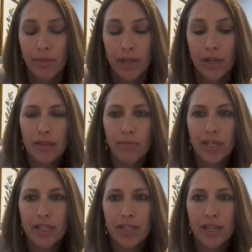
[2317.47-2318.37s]
but
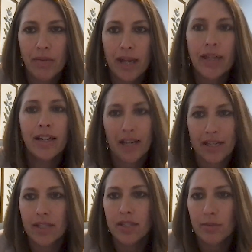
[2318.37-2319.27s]
because they
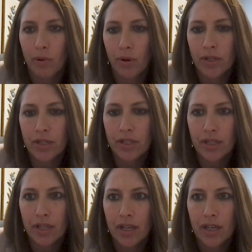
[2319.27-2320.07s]
recognize it's important,